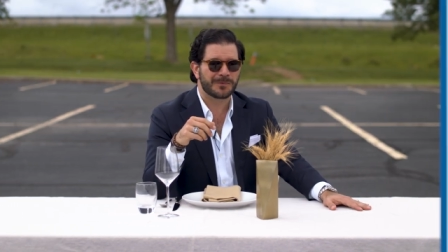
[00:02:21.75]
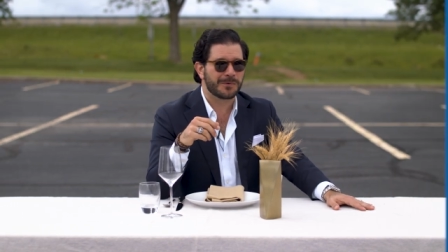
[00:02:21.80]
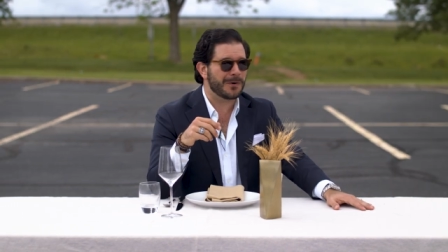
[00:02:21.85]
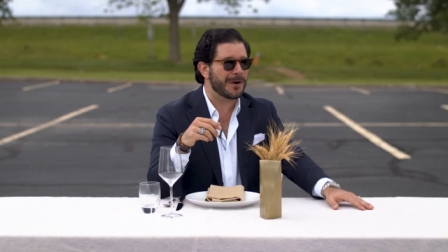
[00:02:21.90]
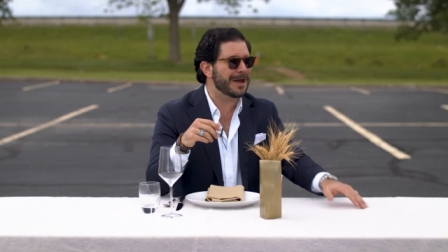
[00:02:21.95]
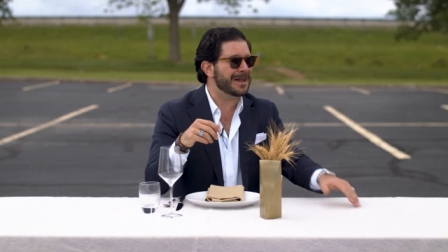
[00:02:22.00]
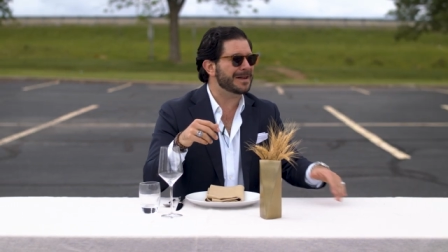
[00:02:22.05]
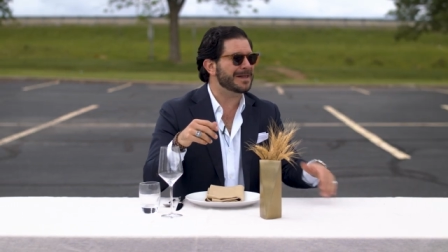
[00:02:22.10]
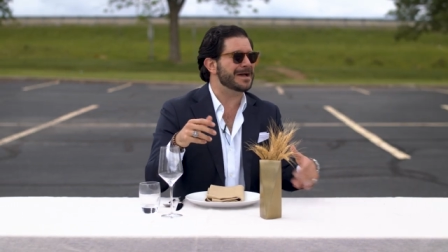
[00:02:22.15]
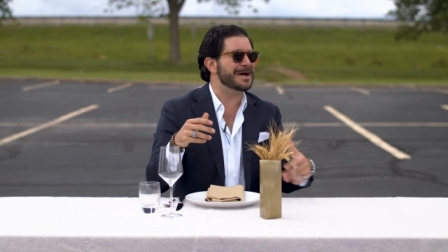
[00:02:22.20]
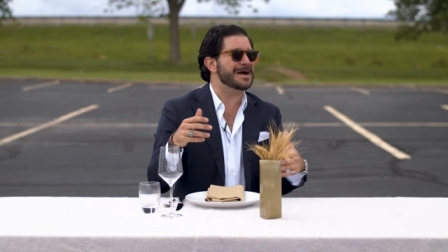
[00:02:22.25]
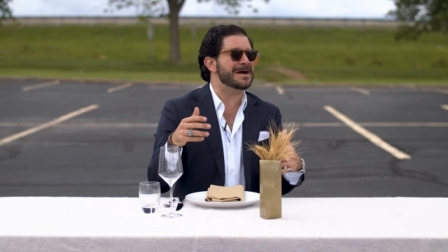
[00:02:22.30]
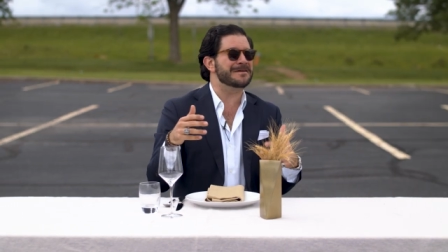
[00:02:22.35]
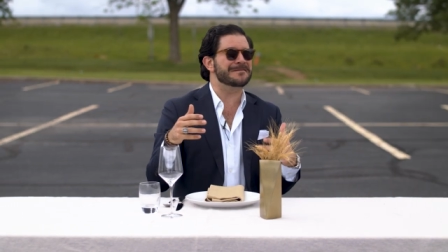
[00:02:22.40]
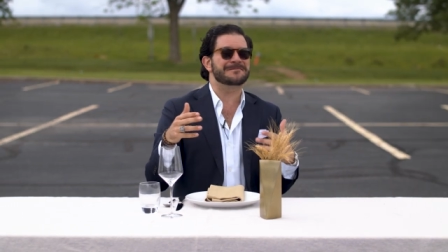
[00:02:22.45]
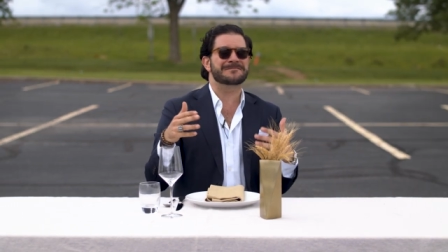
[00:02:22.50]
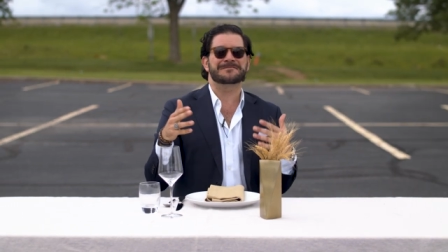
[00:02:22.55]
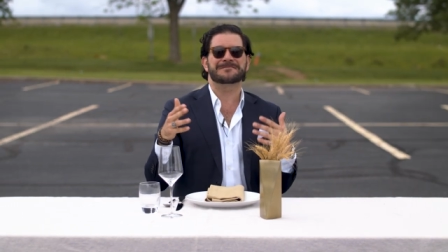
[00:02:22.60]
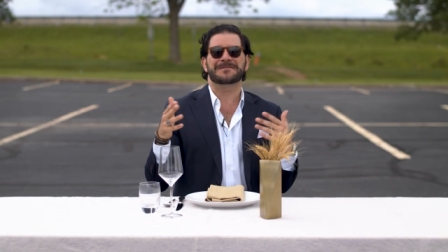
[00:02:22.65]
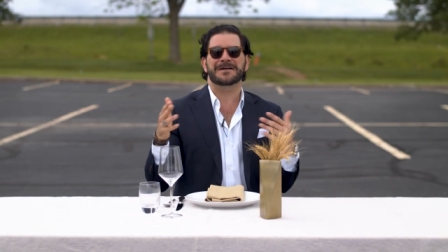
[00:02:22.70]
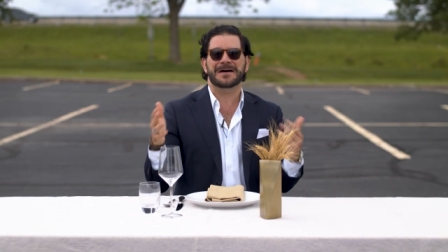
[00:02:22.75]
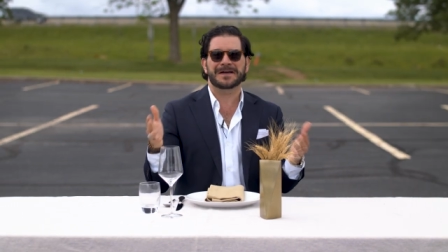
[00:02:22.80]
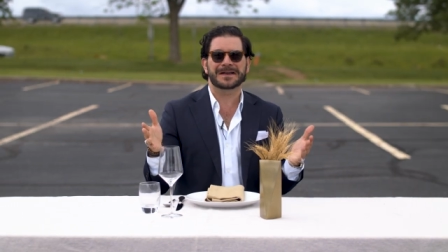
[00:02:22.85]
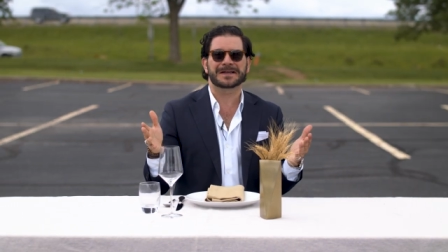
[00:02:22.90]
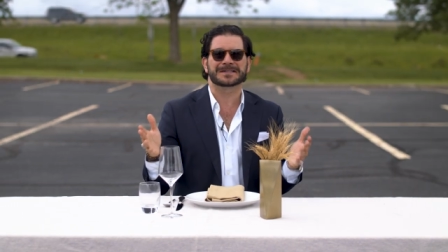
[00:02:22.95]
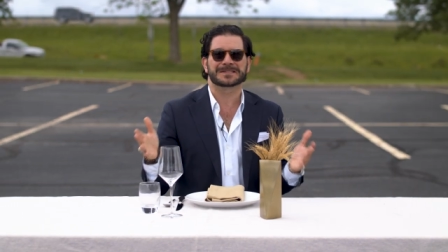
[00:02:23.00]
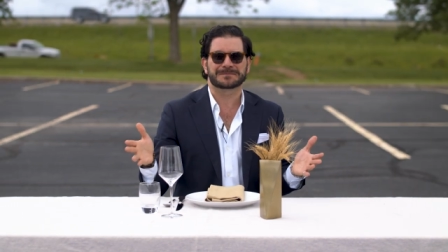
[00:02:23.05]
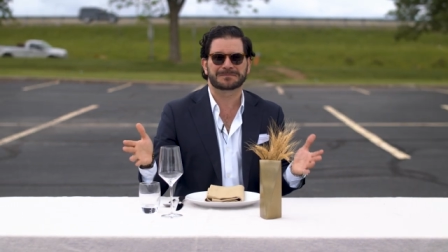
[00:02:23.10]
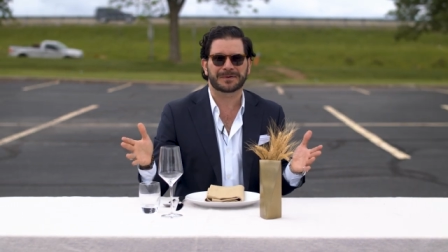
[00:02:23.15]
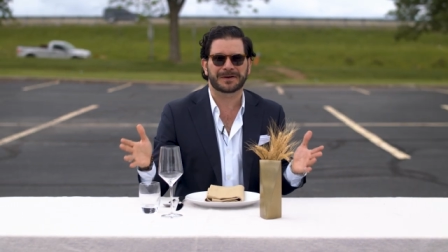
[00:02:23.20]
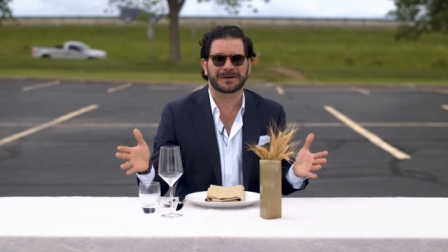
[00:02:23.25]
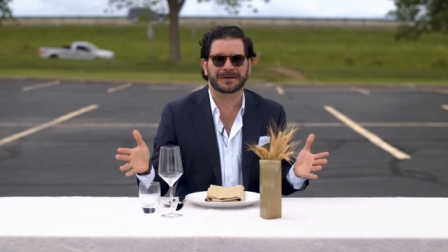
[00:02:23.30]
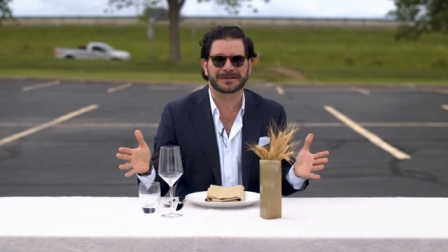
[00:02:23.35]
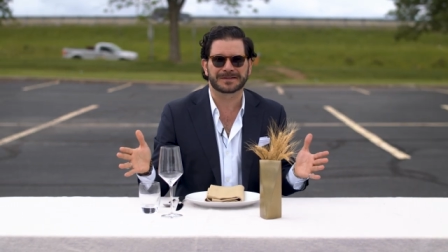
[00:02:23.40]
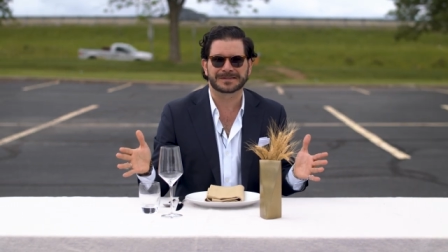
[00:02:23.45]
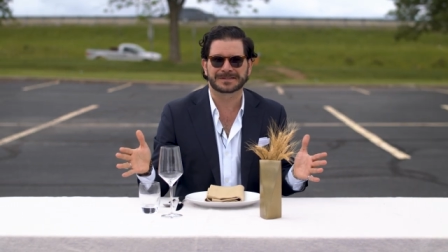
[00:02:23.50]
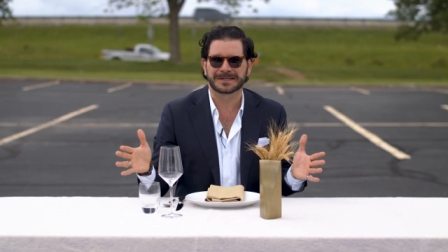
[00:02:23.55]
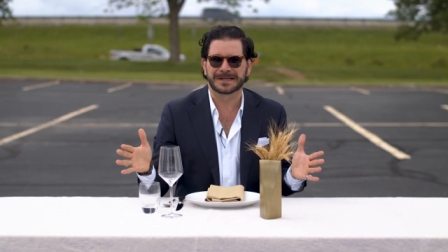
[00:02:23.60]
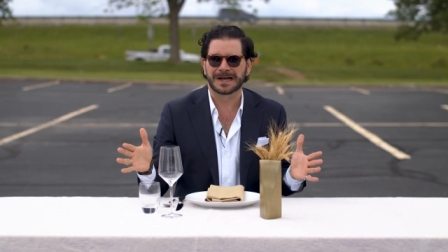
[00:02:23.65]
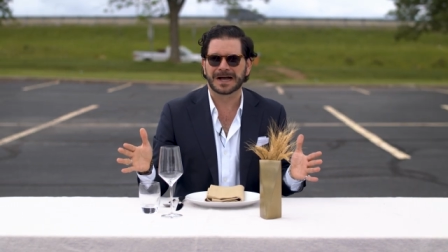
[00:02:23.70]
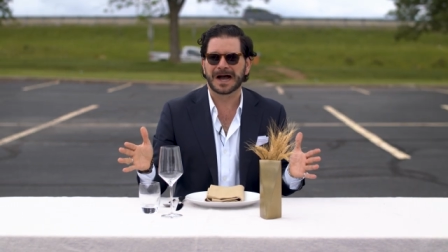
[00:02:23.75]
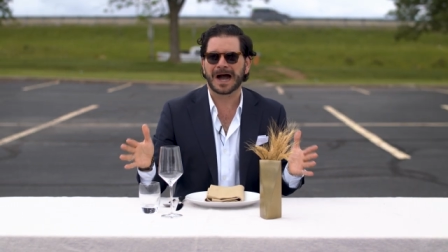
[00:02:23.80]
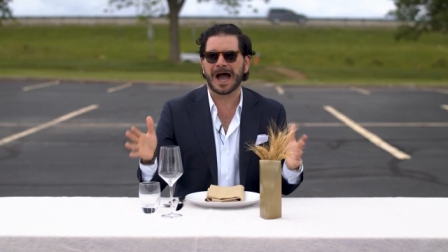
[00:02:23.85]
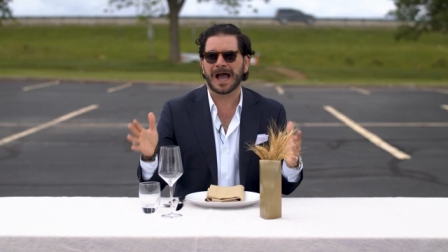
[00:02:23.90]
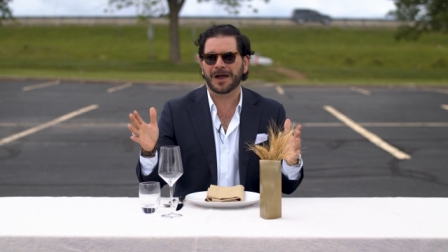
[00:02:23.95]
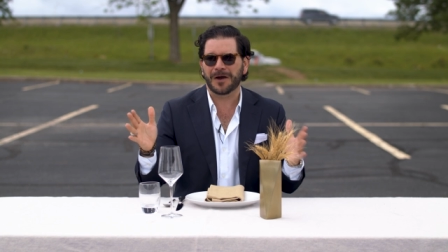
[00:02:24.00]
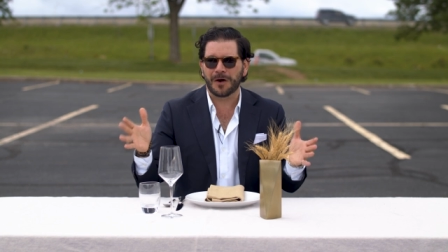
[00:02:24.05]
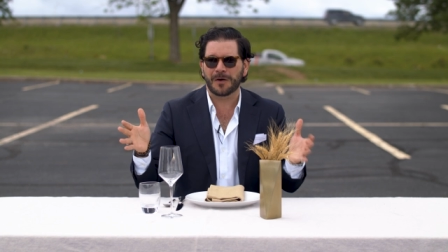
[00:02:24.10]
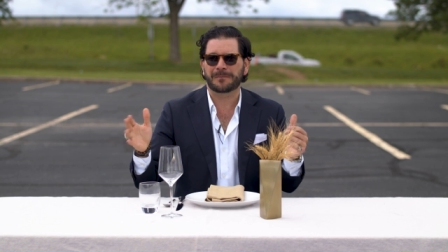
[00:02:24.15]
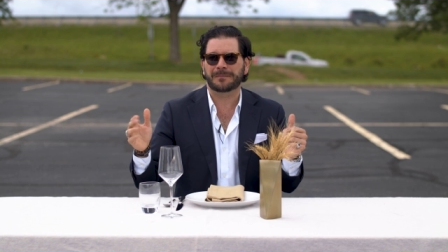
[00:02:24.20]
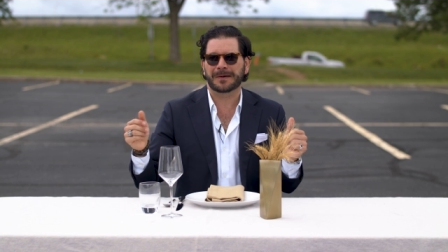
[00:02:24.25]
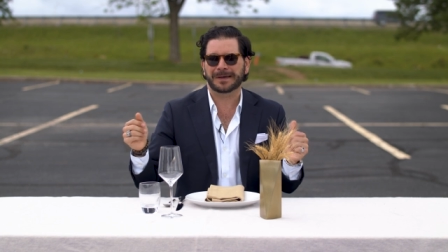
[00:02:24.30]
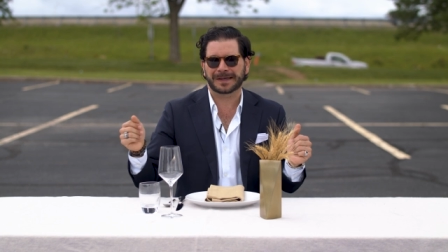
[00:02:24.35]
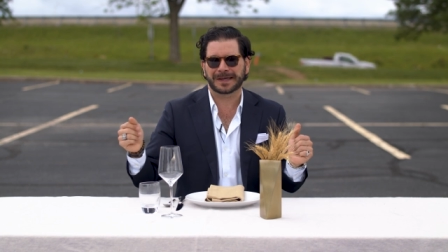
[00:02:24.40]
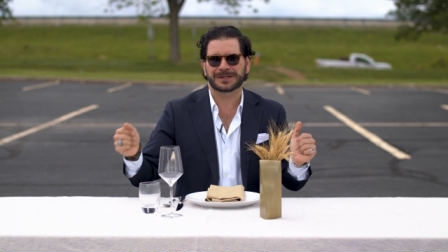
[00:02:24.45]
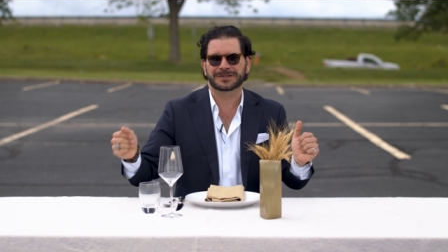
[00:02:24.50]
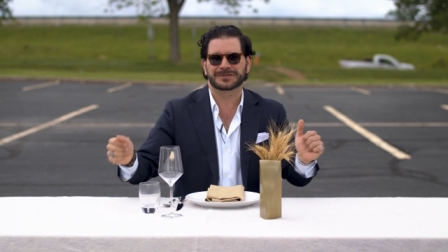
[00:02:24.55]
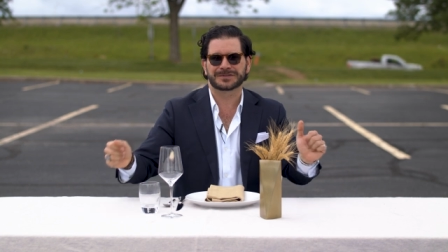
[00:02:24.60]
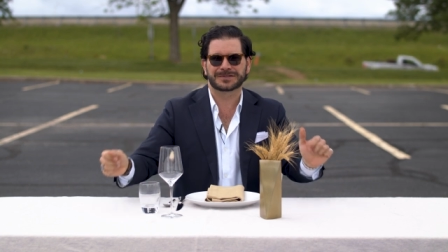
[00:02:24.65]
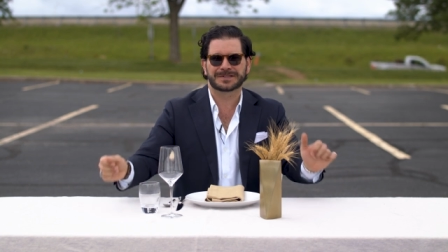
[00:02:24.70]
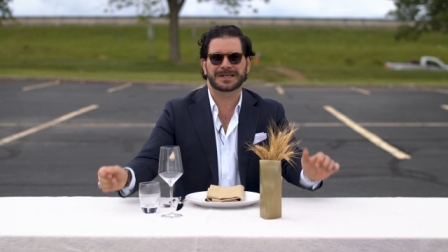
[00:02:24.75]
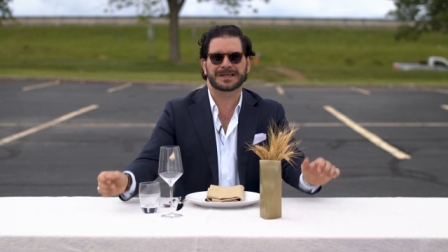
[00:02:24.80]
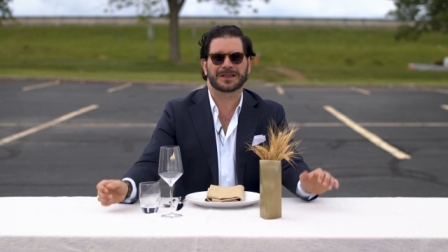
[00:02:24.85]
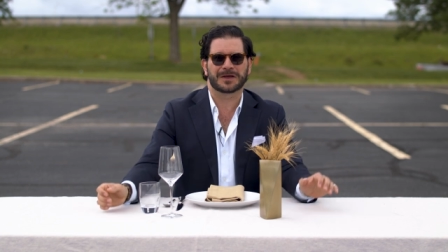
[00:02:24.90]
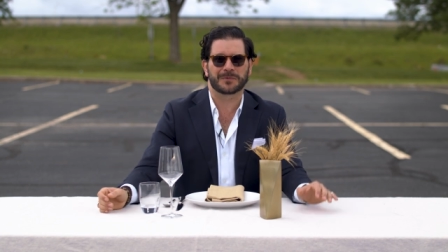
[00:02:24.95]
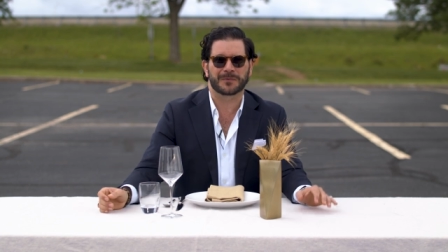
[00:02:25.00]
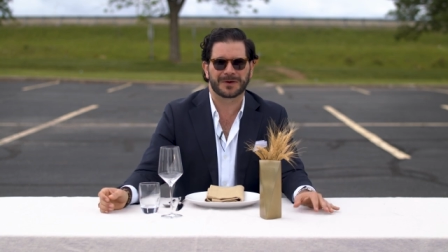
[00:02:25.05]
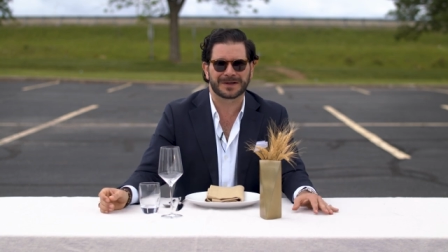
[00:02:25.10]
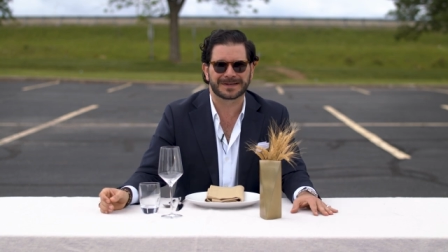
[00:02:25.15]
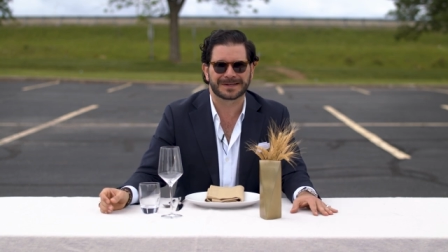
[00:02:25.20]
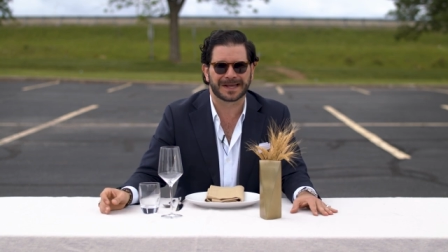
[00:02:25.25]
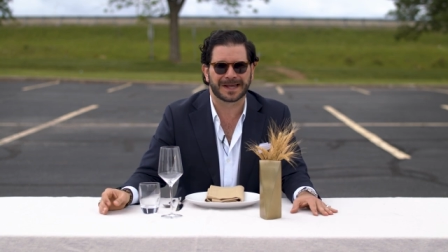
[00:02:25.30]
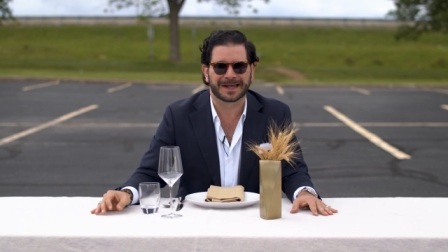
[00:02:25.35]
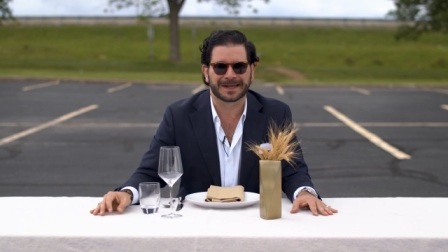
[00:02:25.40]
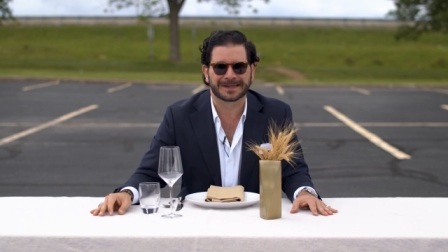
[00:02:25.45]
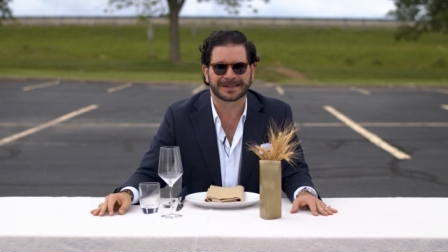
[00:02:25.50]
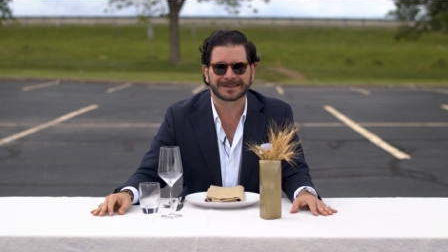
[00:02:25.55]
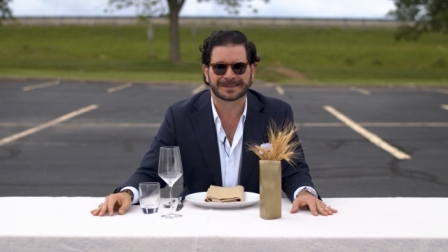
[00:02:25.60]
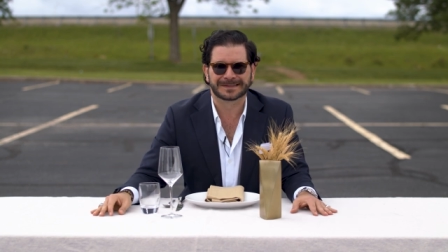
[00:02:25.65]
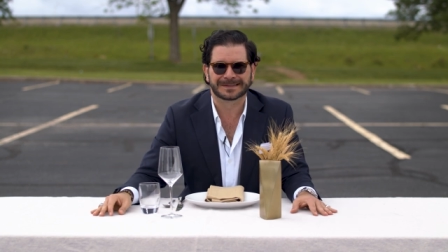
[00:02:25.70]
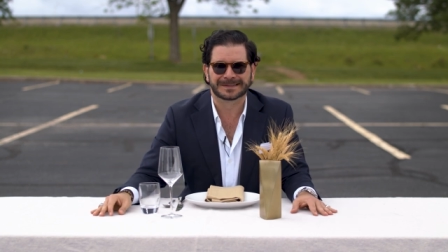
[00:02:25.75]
What a fun experience. I hope I get to see that one day.